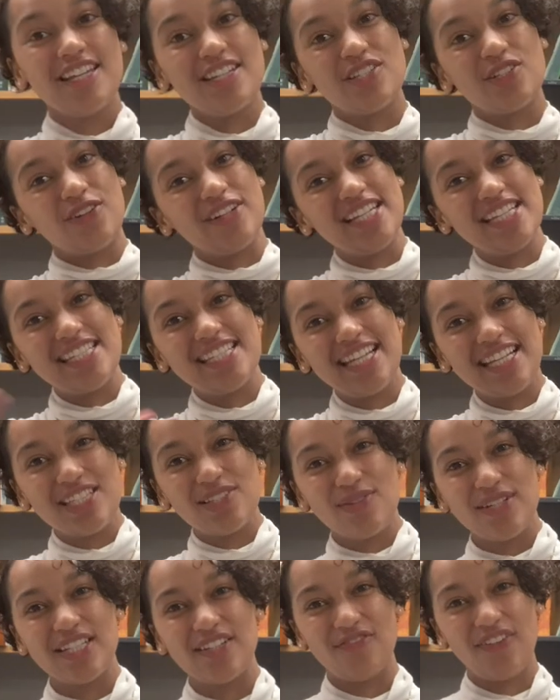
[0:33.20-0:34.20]
Join us next
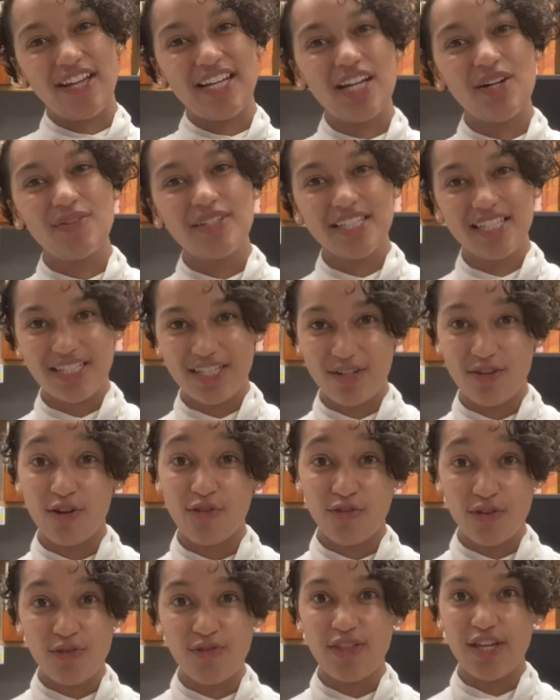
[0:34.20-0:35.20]
week to find out what to do if
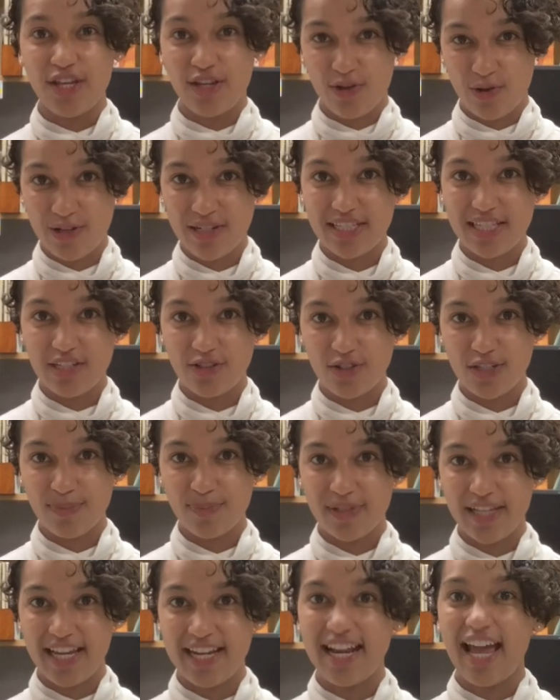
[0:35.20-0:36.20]
you think your citrus
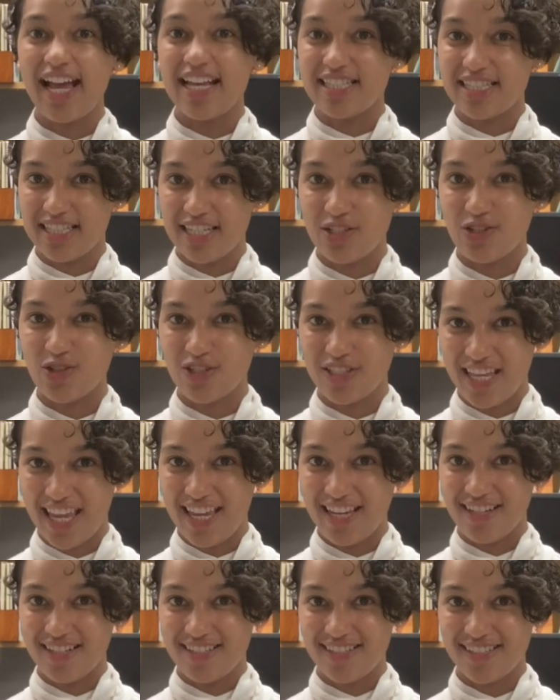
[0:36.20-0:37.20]
plant has citrus
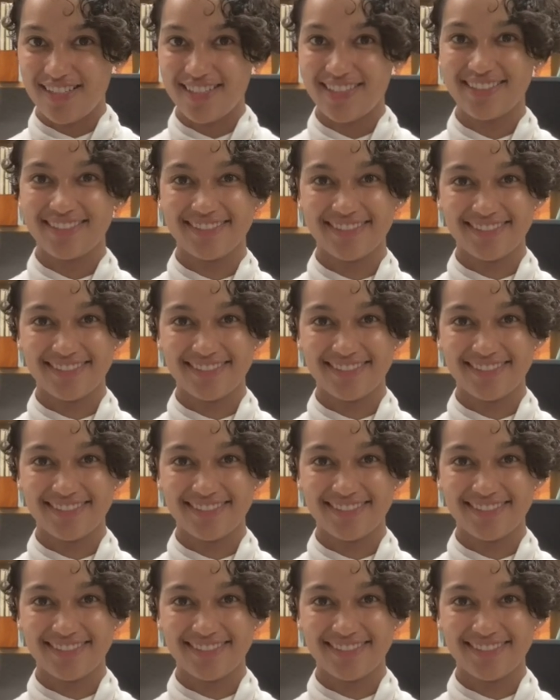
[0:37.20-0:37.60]
cankers.